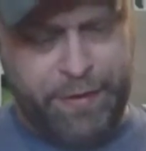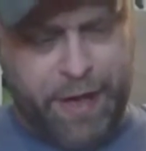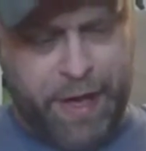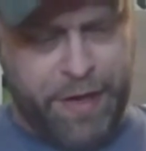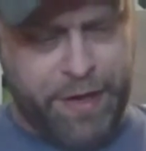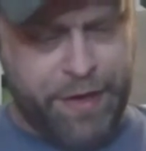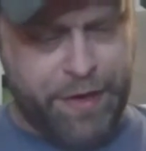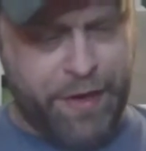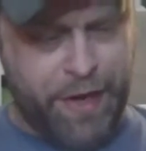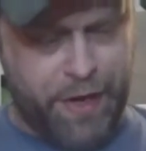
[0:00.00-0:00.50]

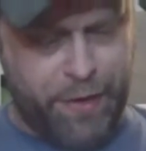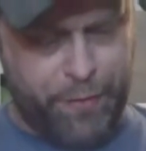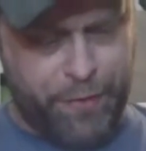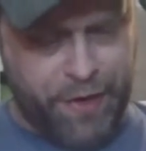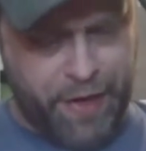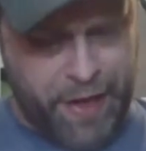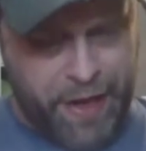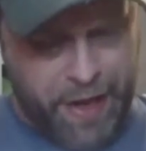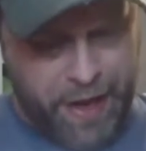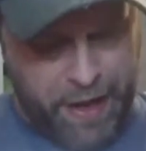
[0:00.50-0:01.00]
I did not
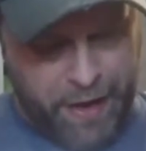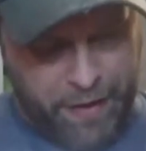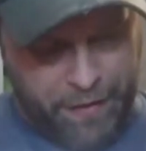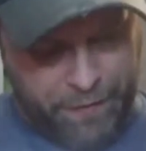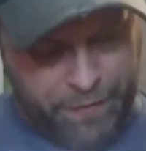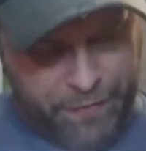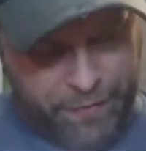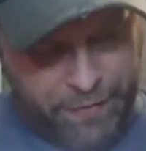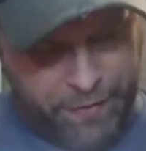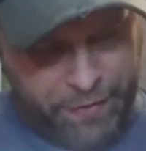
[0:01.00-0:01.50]
want to
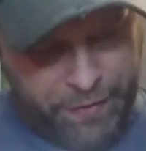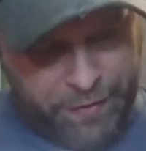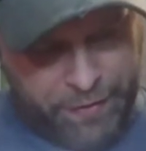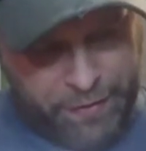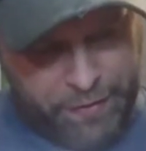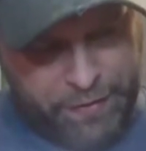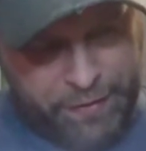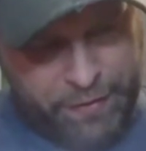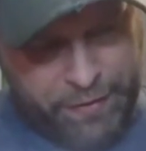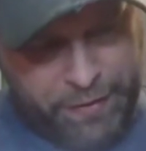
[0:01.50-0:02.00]
have
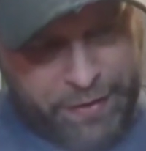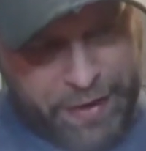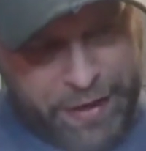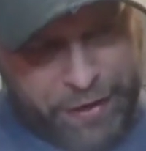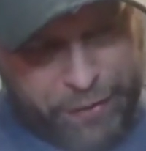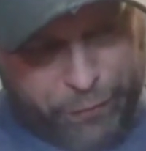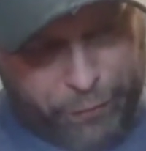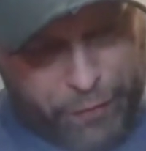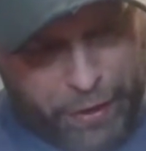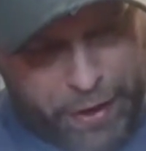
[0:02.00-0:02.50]

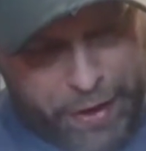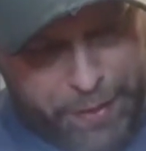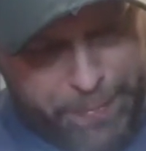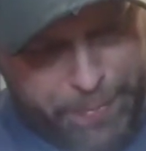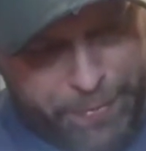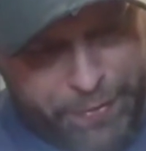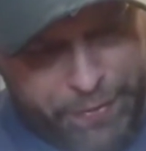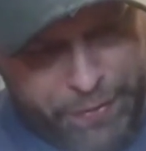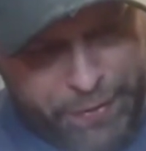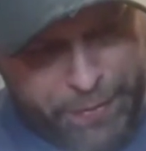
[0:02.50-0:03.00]
a gripe
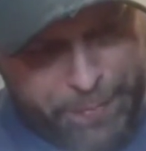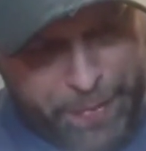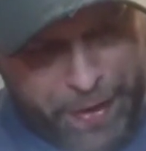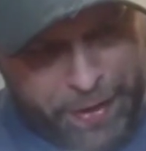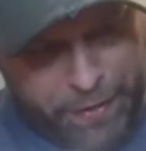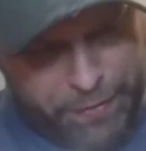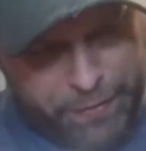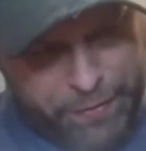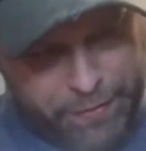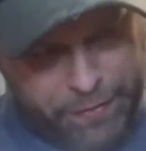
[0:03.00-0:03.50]

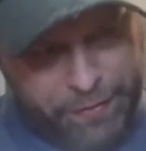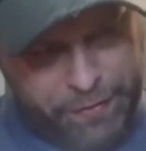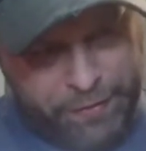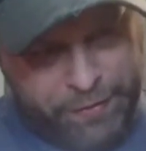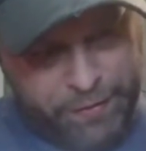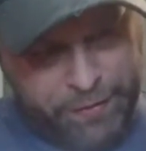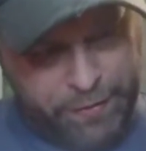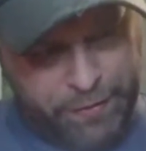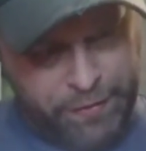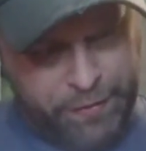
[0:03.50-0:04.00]
about
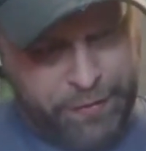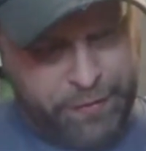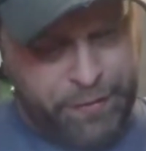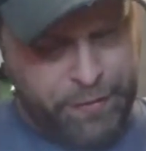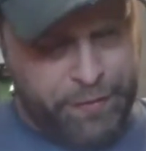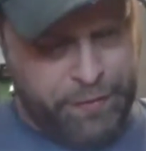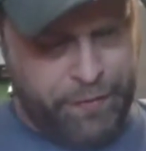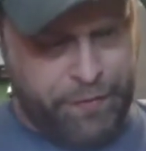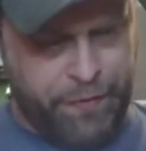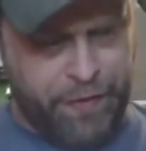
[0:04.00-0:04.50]

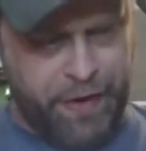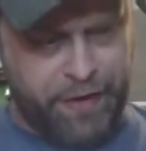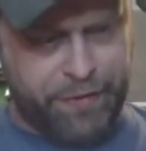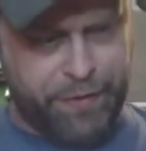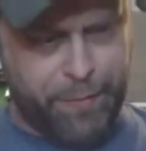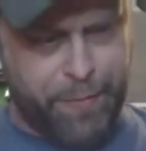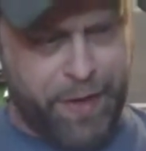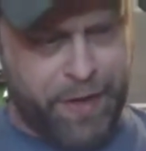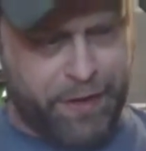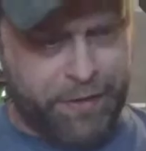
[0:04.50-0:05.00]

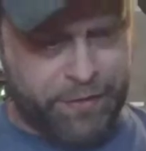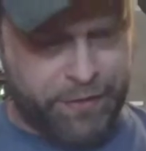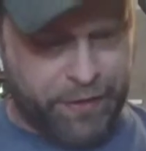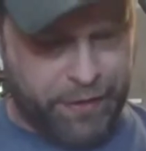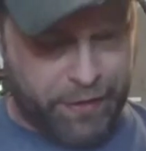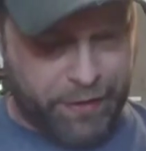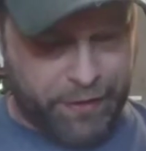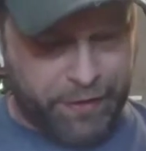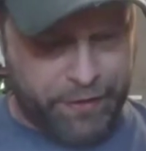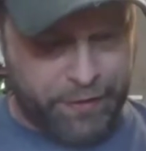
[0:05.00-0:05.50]
Fantomex
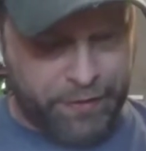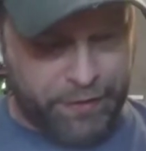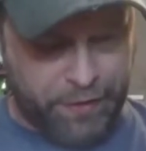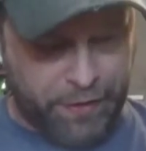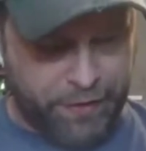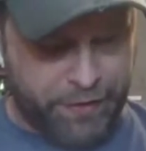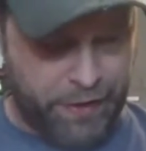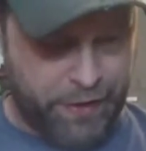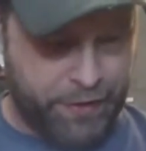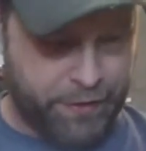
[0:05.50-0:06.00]
here.
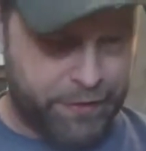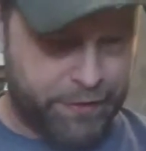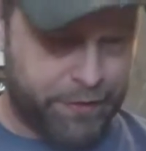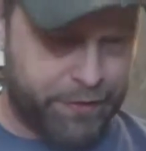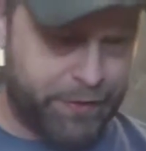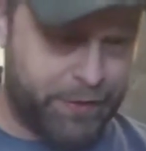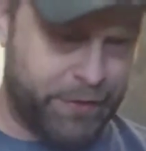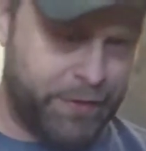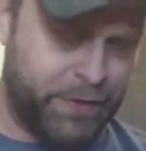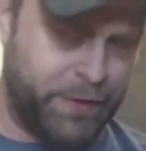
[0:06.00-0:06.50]
I
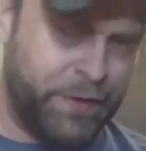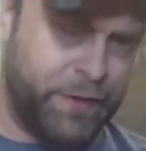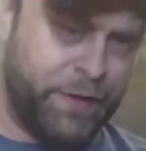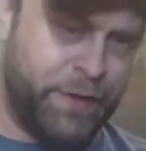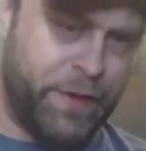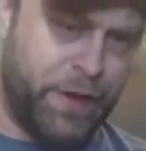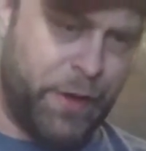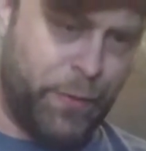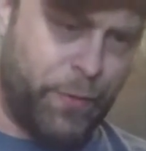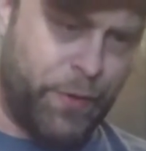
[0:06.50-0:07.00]
didn't.
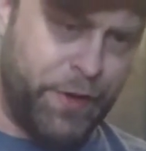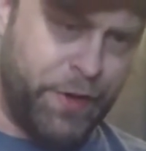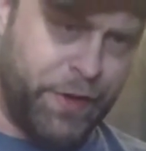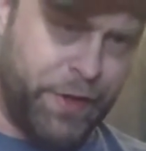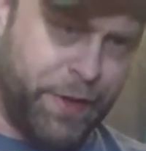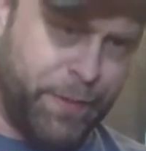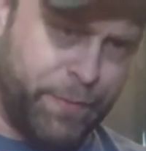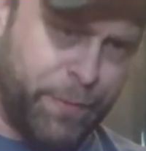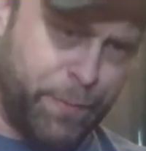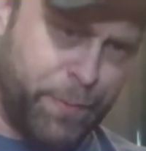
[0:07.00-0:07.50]
I wanted
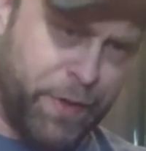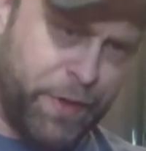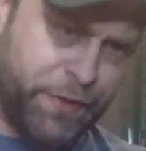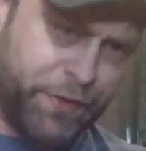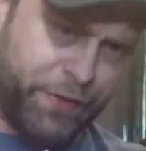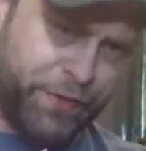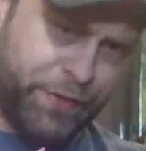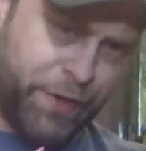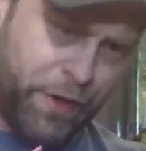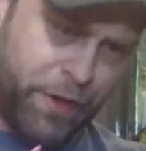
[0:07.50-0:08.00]
him to be the
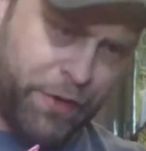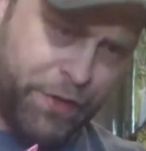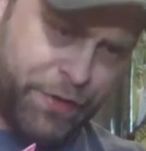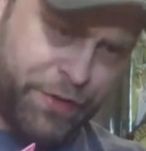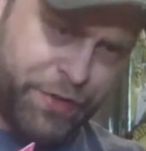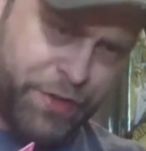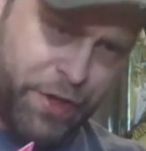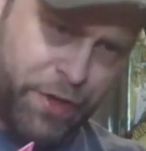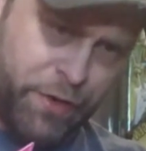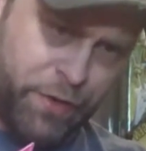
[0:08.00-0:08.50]
star of the
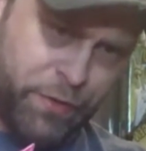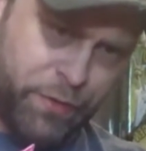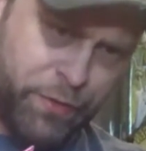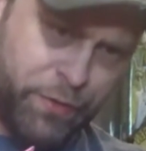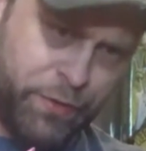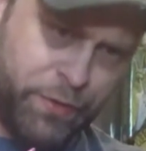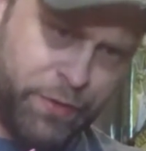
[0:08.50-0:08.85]
show.